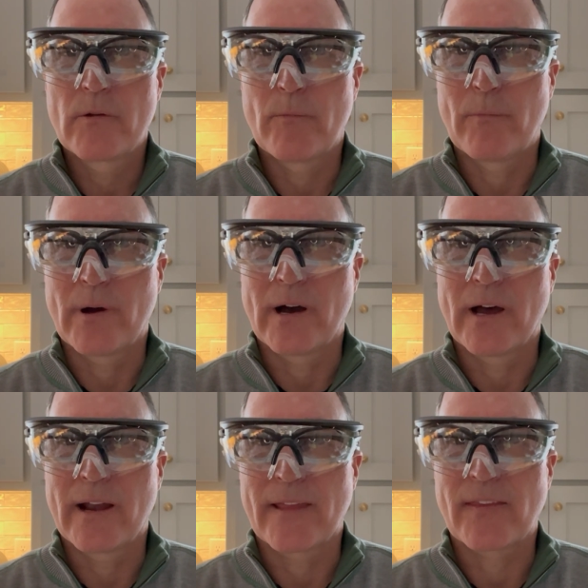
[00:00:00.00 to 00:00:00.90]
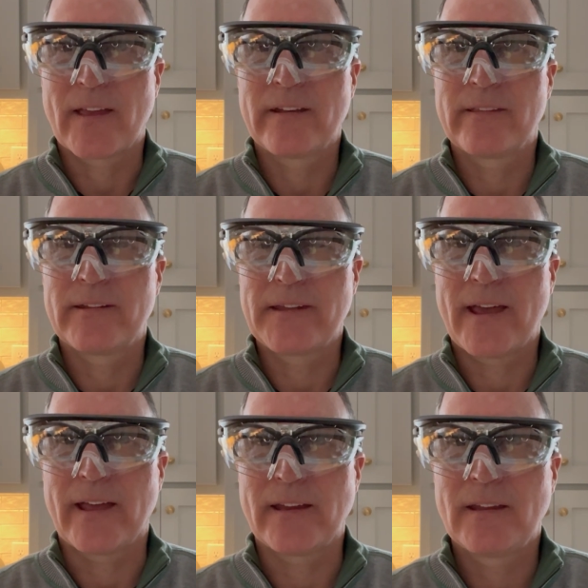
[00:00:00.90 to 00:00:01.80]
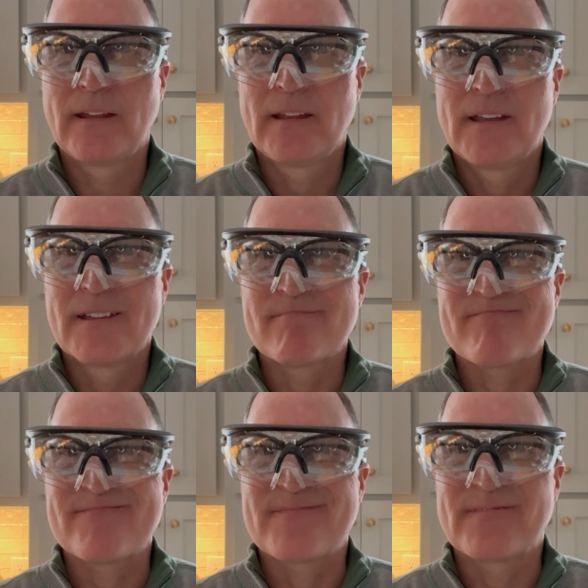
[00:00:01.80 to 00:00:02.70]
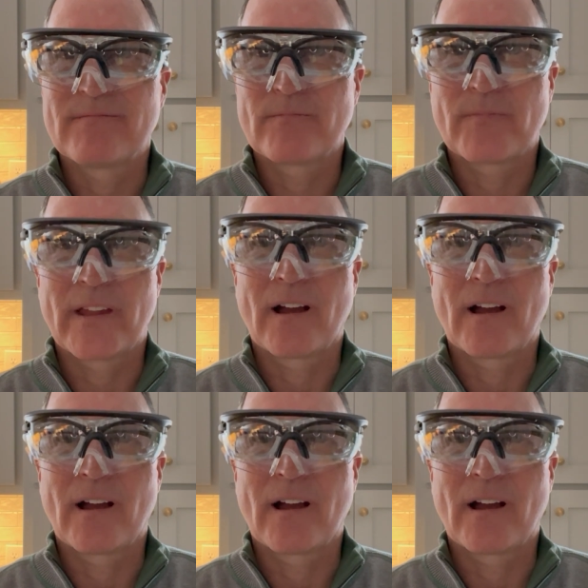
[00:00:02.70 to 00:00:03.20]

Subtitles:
But at the end of the day, they